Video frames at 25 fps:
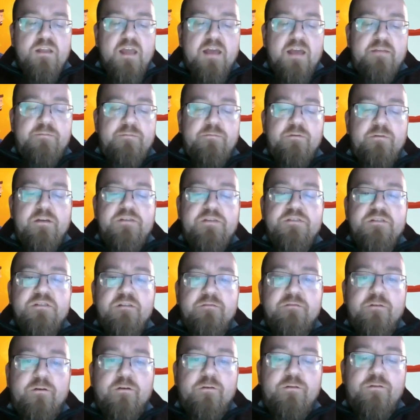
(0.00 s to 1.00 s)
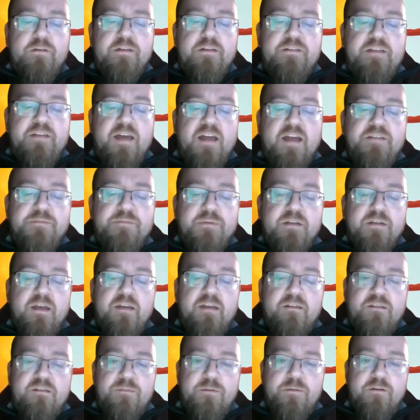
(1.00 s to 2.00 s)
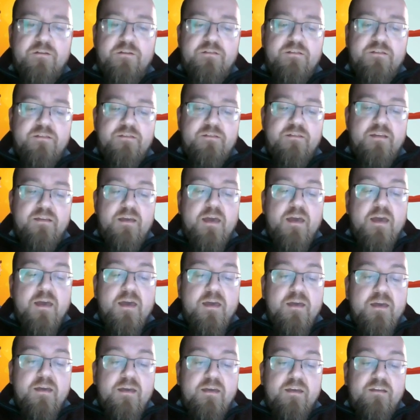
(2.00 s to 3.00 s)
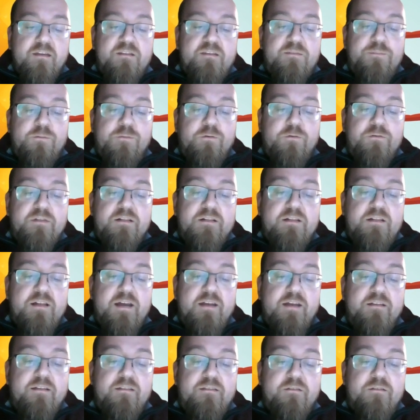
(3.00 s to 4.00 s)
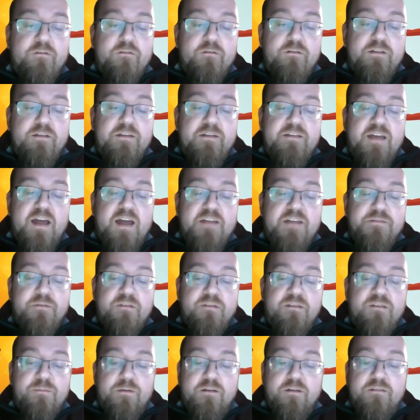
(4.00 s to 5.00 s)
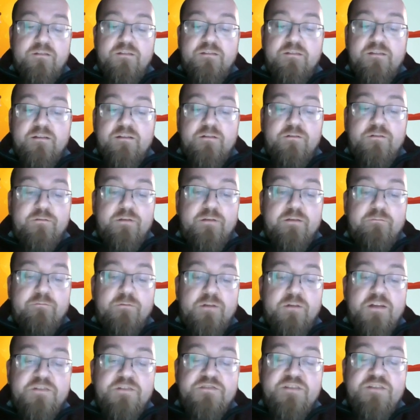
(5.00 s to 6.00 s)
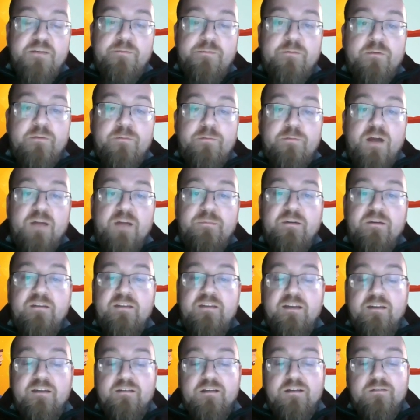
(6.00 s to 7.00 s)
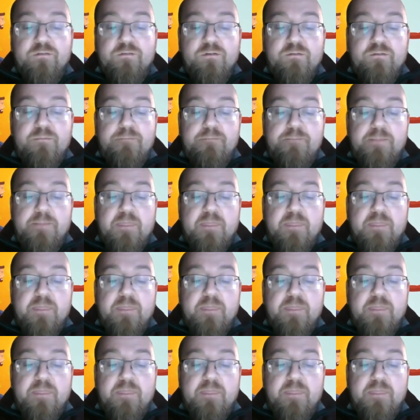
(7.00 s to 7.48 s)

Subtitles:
Exploration of early attachment experiences. Explore the client's early attachment experiences, including the relationship with primary caregiver.